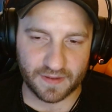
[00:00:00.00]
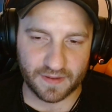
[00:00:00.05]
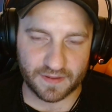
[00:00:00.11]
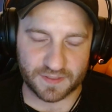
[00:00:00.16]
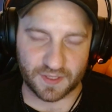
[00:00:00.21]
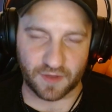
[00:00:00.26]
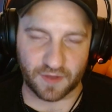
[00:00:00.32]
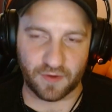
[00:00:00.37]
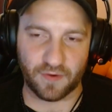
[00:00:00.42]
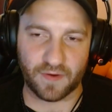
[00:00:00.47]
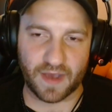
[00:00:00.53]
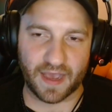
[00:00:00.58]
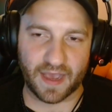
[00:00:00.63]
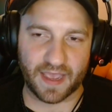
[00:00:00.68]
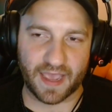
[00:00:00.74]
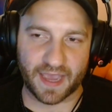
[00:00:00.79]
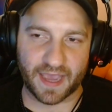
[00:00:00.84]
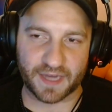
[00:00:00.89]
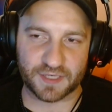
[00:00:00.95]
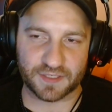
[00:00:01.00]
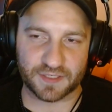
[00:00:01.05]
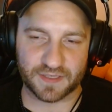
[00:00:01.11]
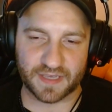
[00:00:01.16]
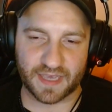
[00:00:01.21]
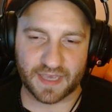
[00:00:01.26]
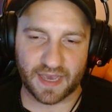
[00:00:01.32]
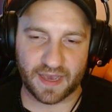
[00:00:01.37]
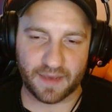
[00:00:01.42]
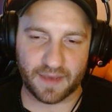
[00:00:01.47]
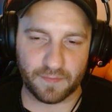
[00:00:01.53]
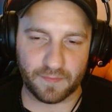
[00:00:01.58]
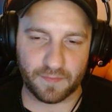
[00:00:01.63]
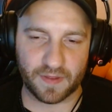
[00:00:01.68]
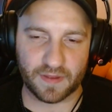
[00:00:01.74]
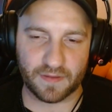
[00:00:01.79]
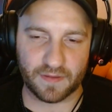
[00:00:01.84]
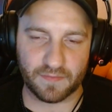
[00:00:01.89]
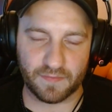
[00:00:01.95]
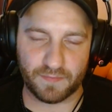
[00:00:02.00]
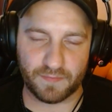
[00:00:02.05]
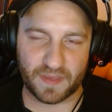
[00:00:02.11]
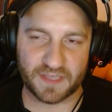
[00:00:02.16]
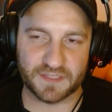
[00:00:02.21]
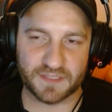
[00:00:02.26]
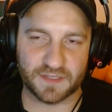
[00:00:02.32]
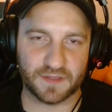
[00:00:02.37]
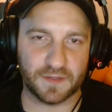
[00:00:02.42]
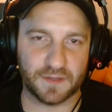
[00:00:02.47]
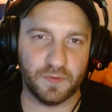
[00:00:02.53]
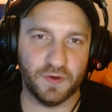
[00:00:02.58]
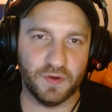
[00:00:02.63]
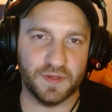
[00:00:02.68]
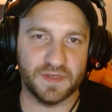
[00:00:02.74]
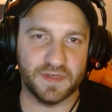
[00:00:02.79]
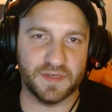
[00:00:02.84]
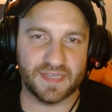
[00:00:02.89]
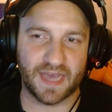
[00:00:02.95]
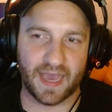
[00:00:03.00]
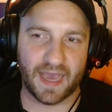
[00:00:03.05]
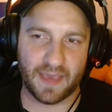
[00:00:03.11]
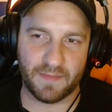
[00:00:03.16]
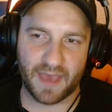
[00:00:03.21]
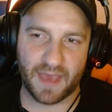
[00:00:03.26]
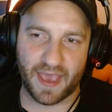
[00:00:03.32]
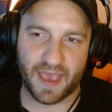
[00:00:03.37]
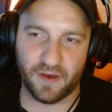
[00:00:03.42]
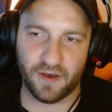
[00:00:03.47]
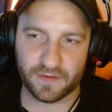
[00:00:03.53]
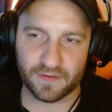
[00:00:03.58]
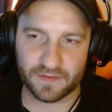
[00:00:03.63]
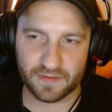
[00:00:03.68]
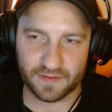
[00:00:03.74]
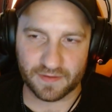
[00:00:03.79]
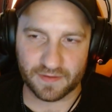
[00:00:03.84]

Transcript: So I actually got basically put in timeout.